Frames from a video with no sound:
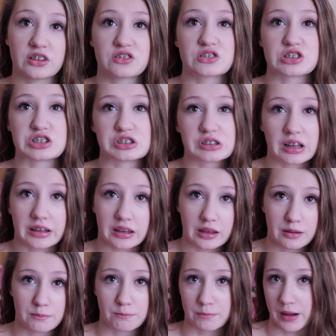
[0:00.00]
Until I
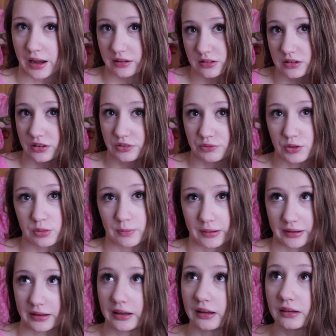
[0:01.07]
came back to live with
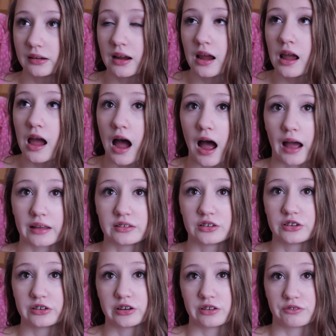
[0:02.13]
my aunt, I
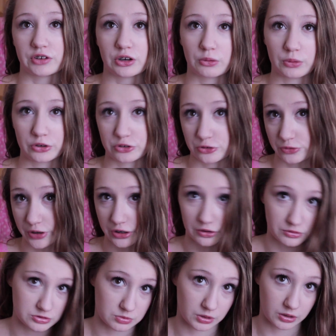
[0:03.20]
didn't even know what Doritos